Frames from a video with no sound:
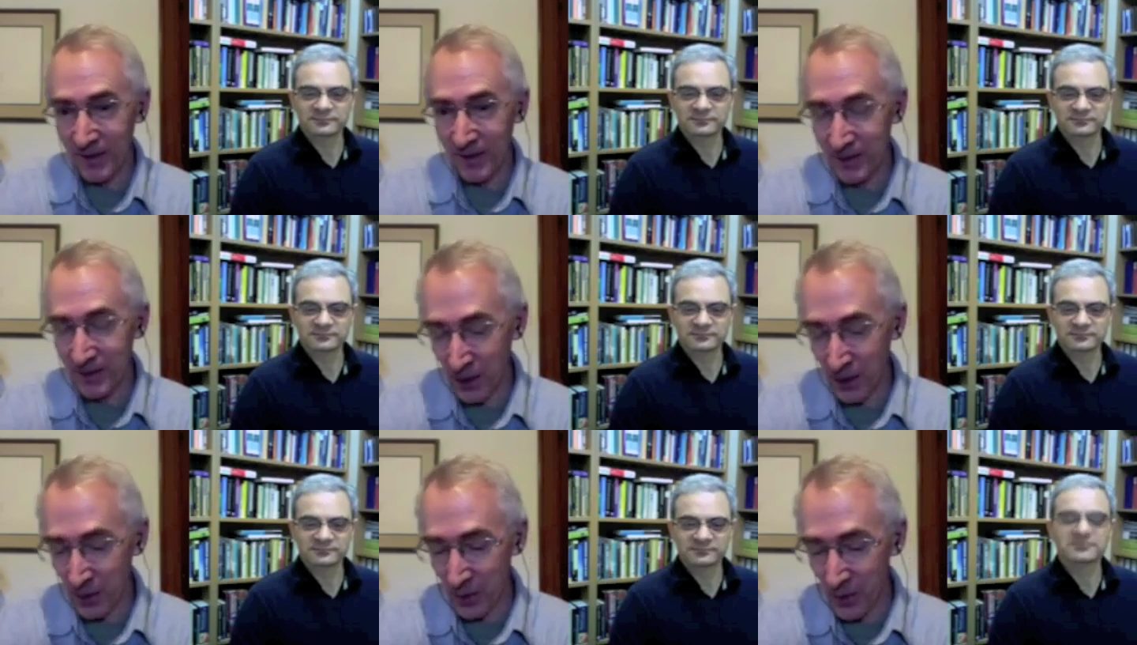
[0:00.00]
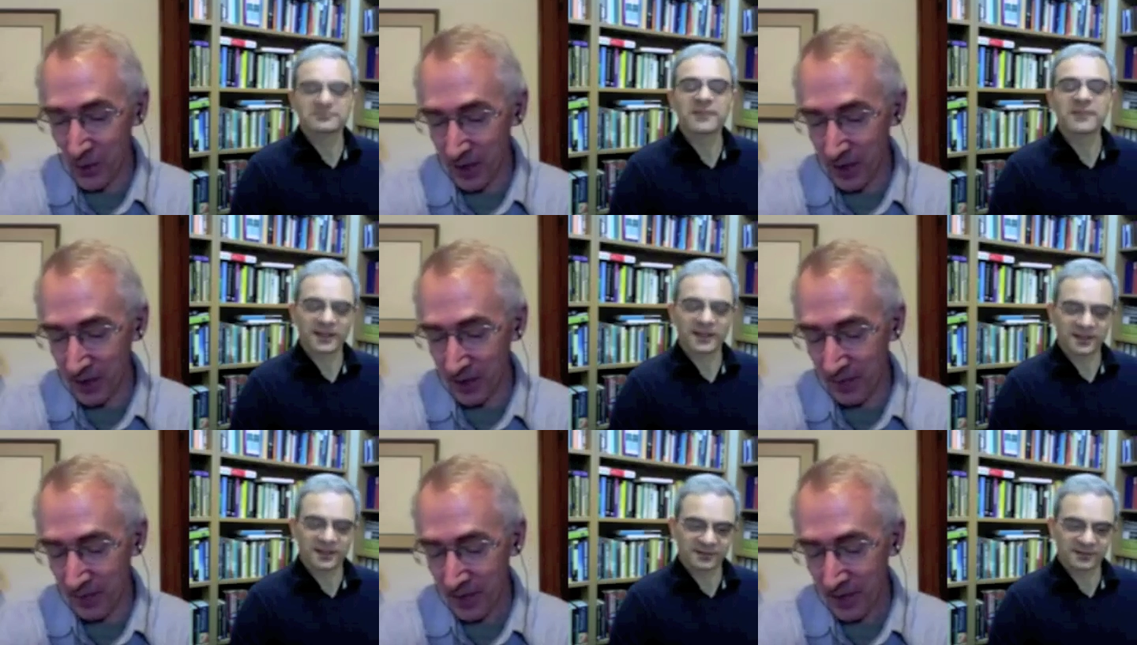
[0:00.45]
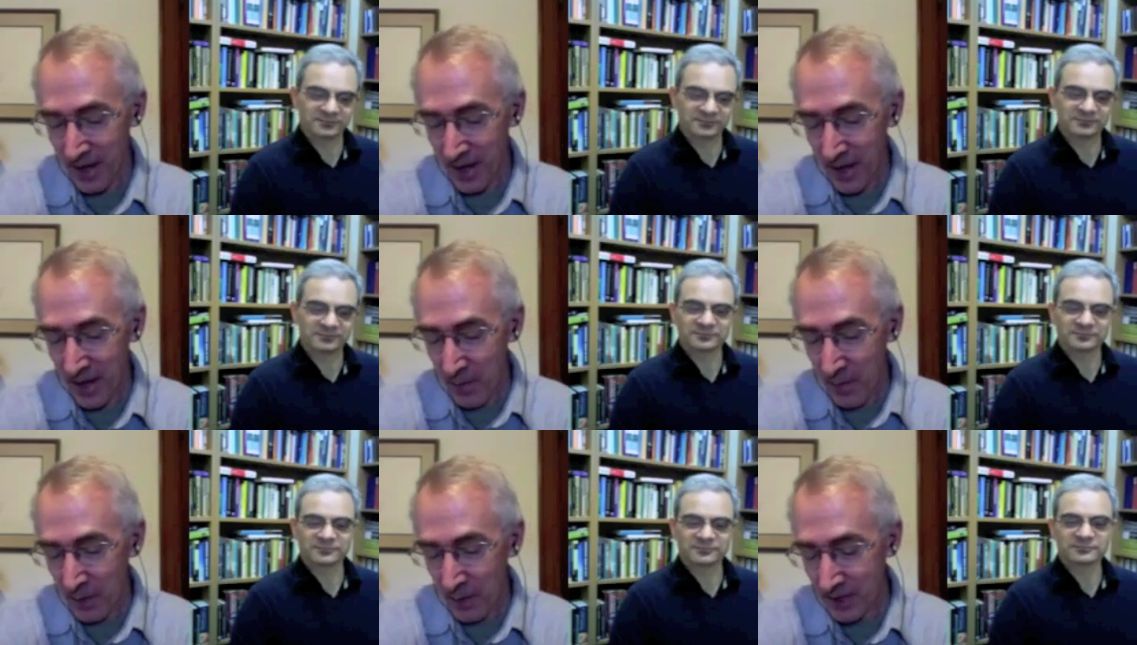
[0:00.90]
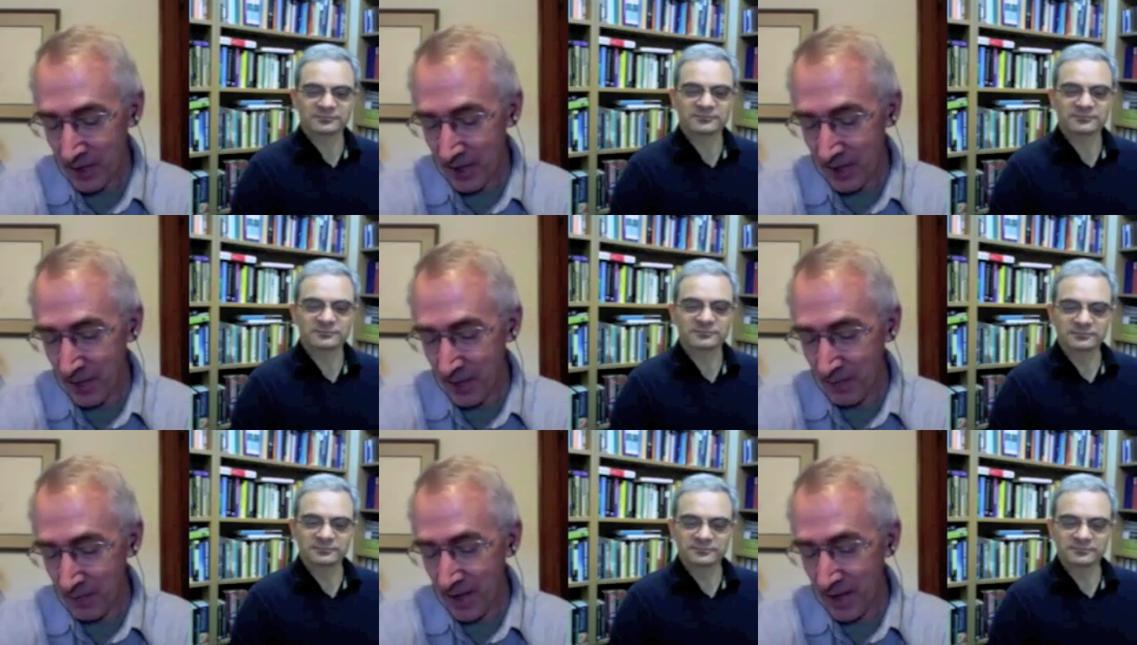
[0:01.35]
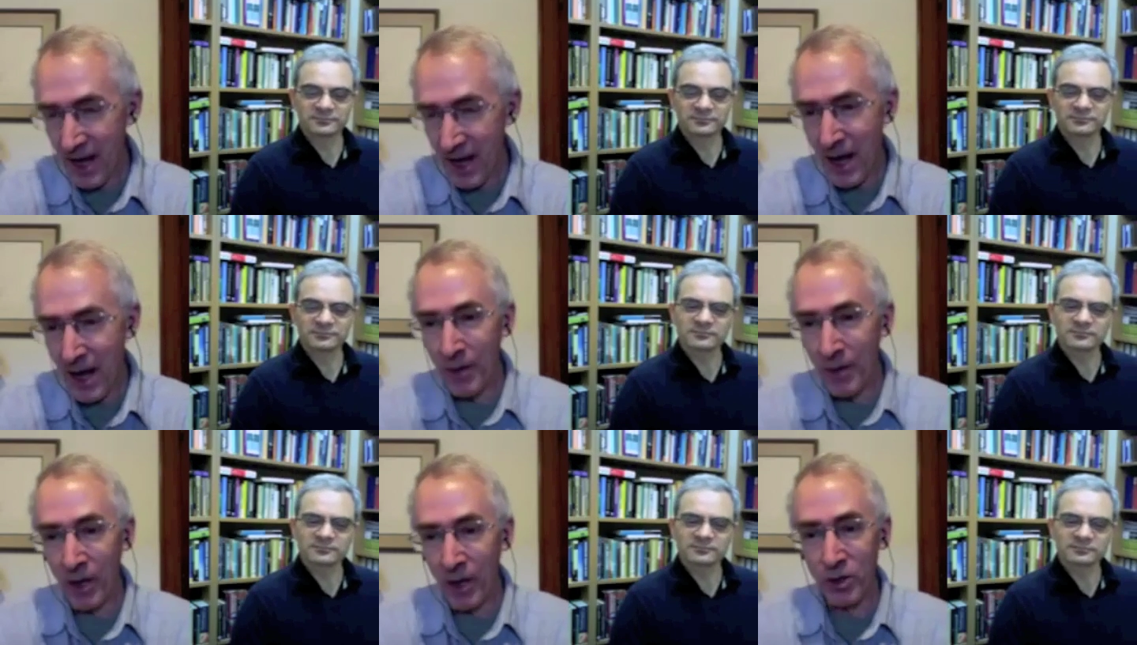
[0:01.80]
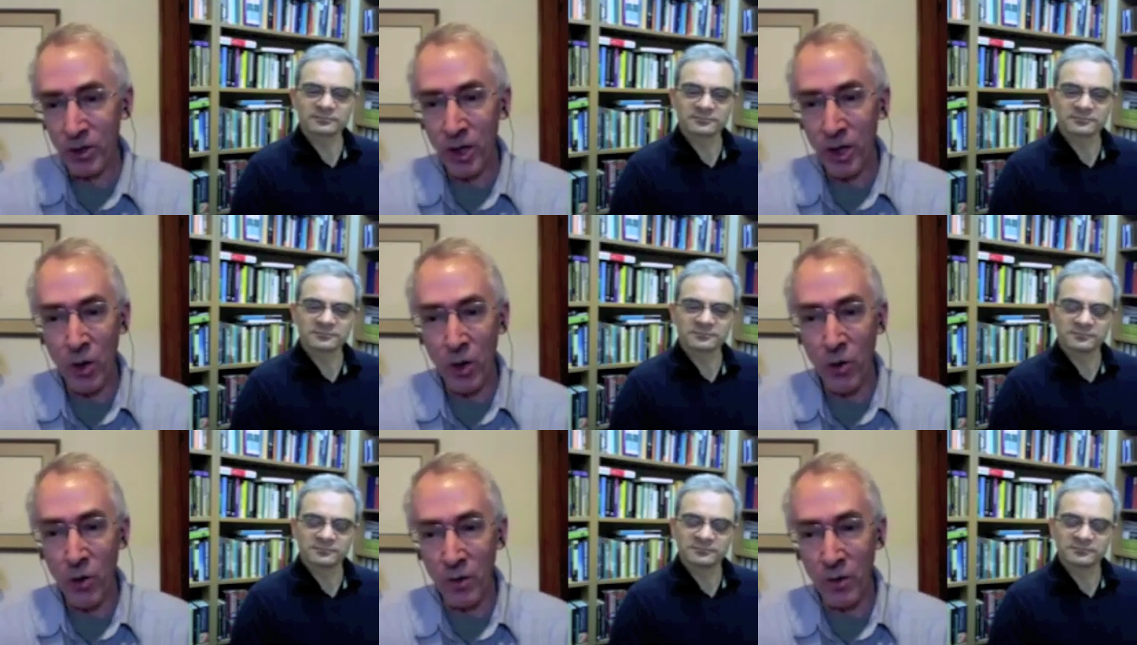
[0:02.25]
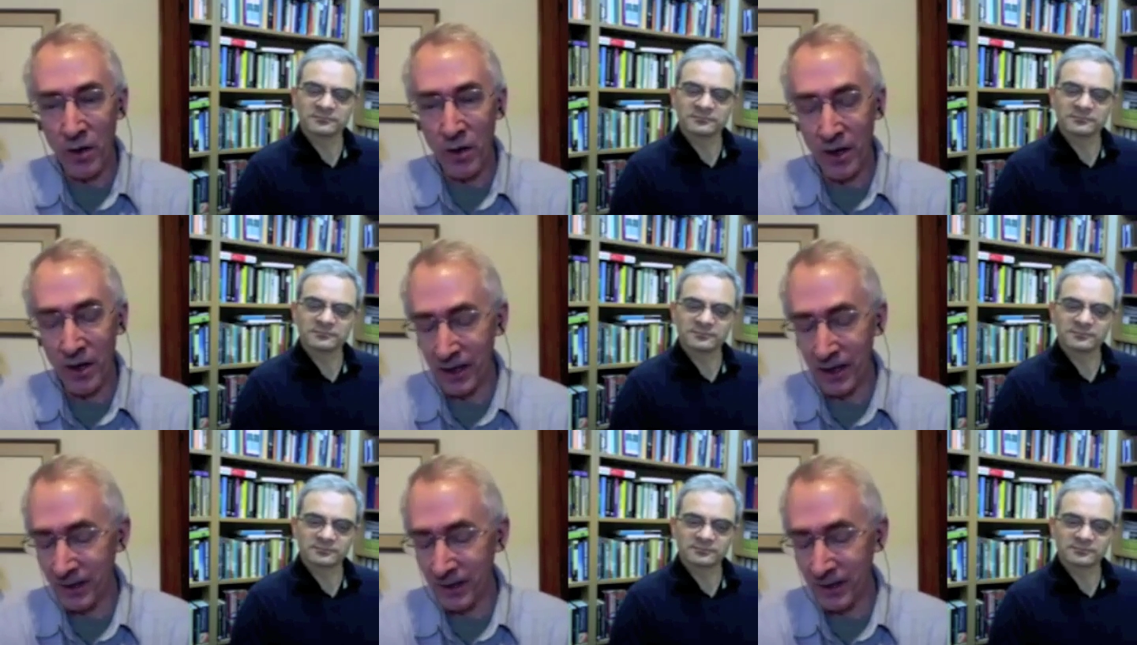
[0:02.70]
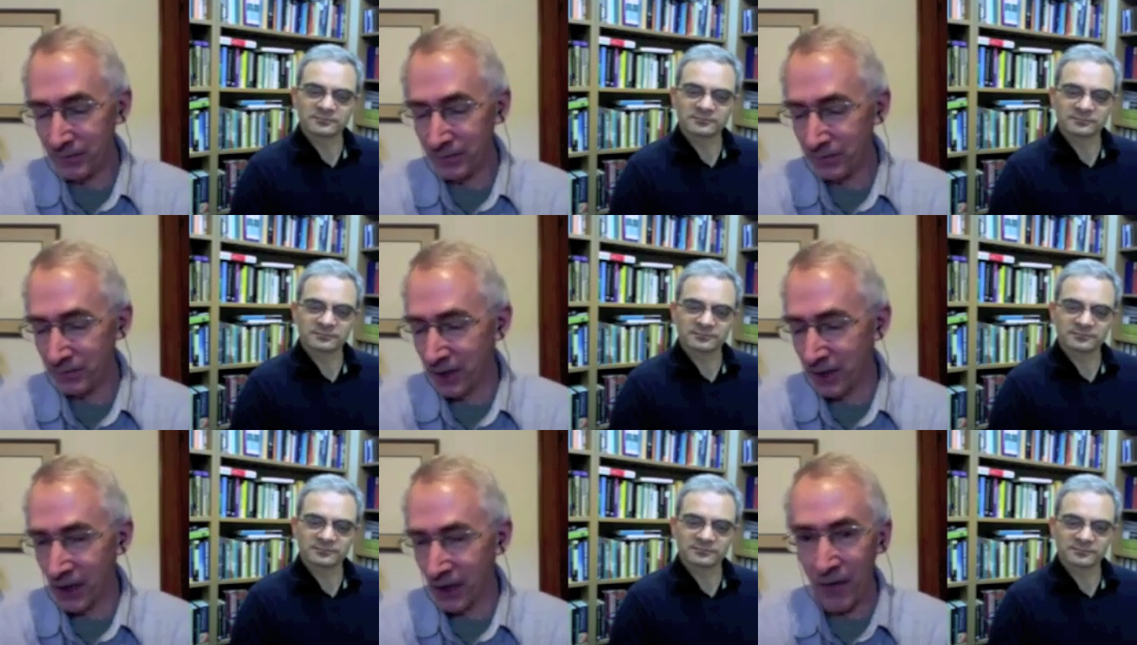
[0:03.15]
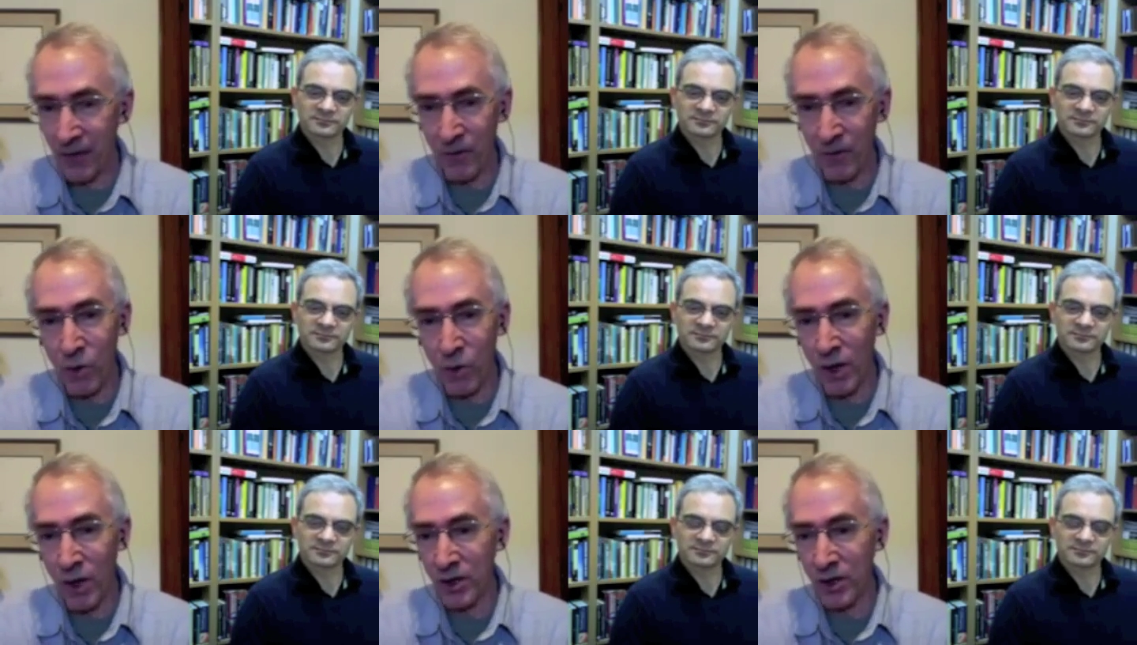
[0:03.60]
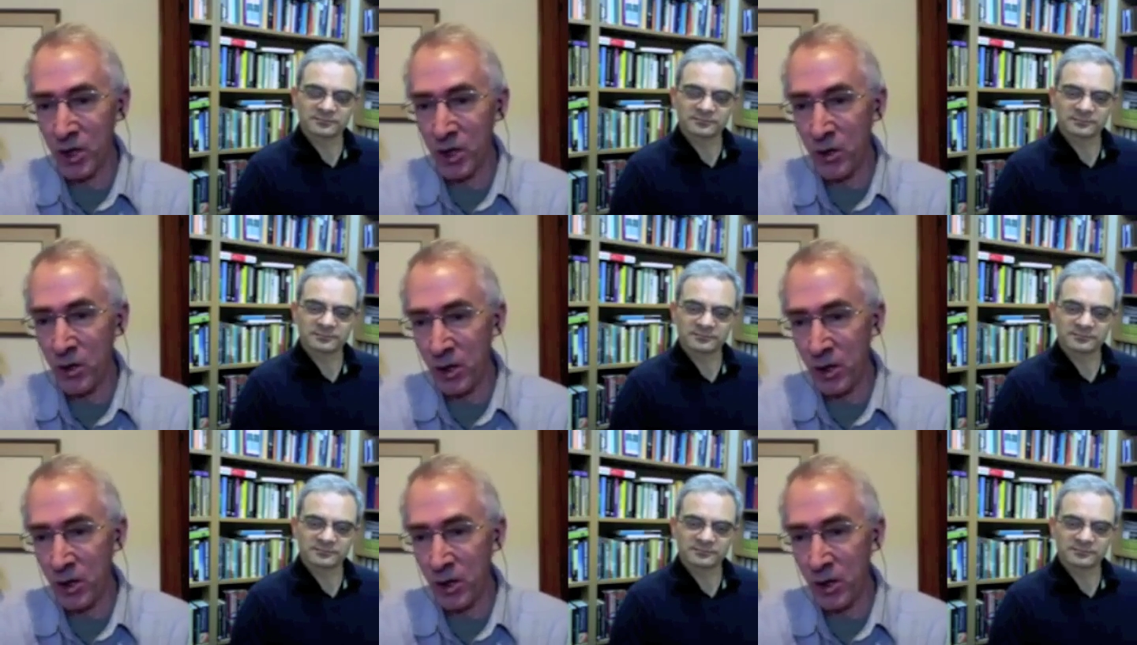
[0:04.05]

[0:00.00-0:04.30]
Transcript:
Speaker 1: So, um, but, um, and I'm also, uh, I love the work that you